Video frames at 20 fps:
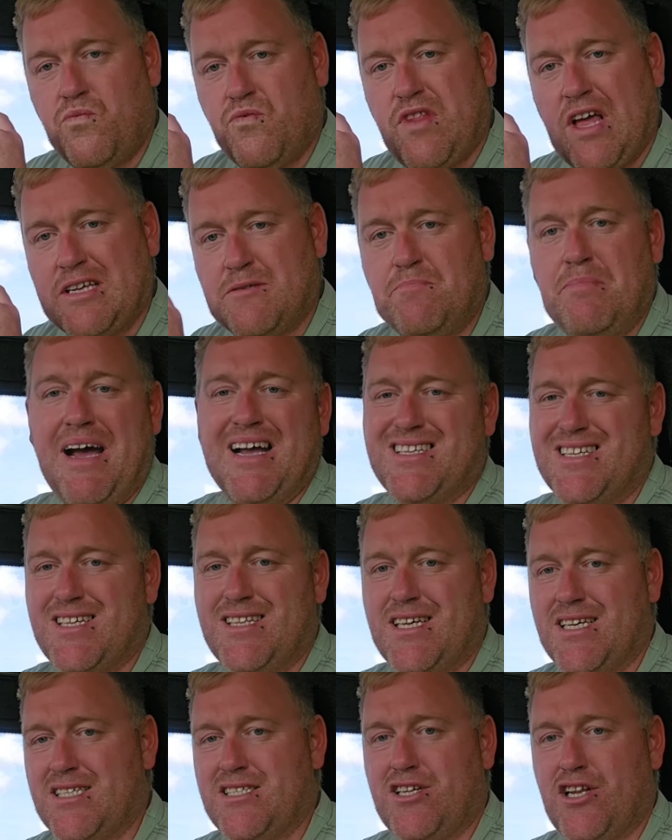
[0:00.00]
There's better
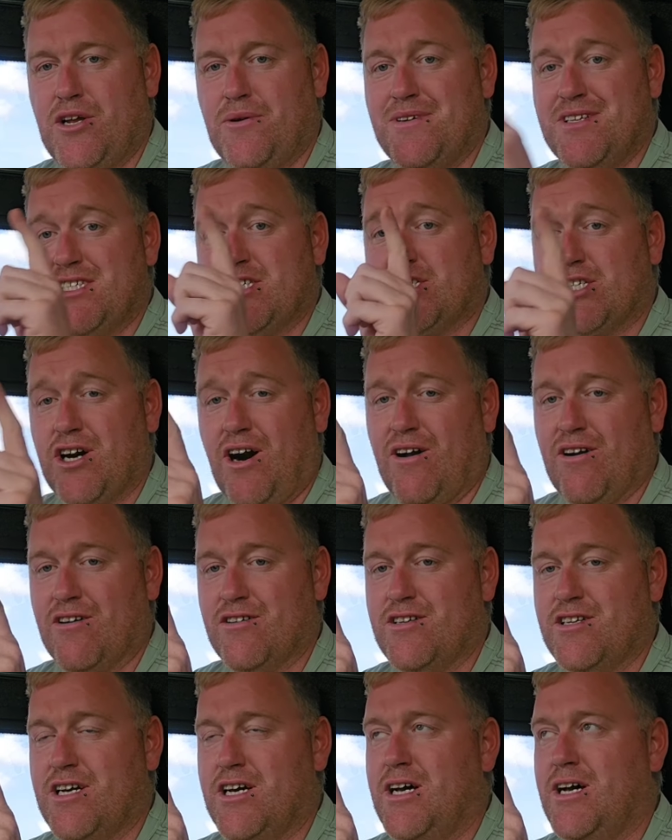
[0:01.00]
things to do in
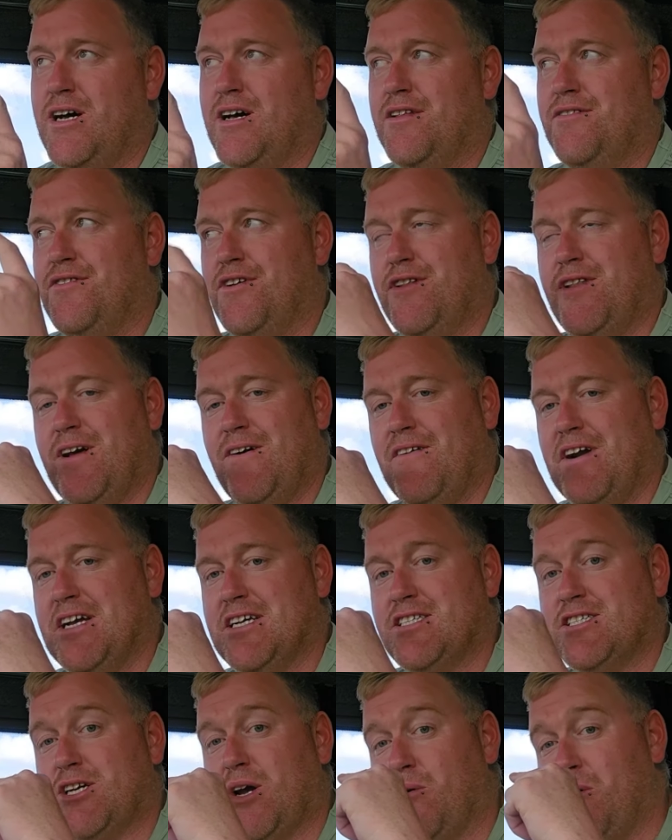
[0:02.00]
Scotland than there
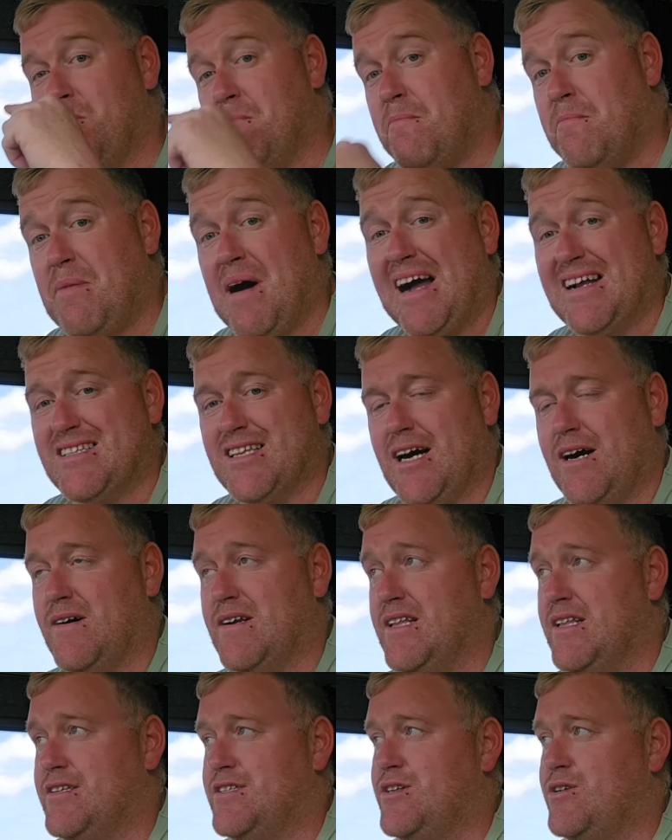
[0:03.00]
is going back down
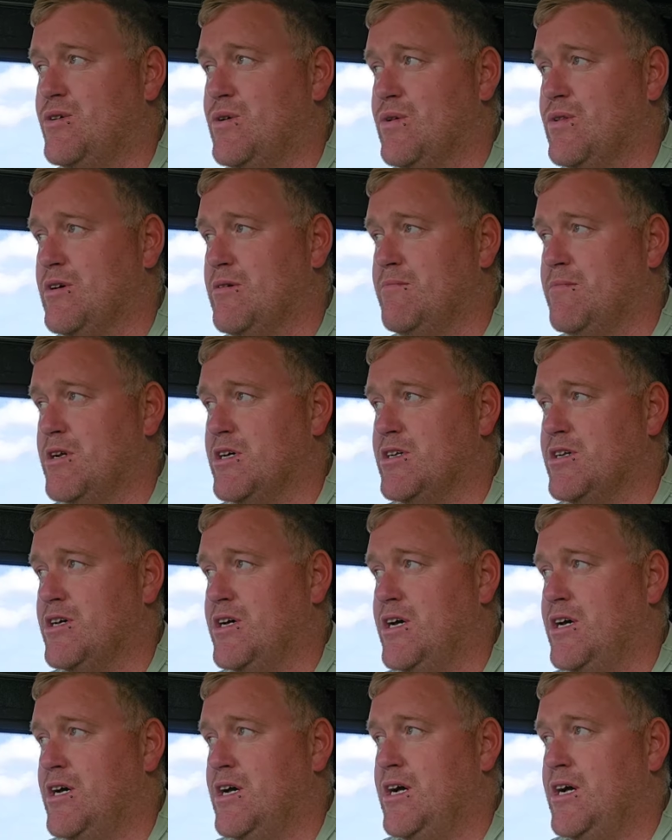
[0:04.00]
into Northumberland.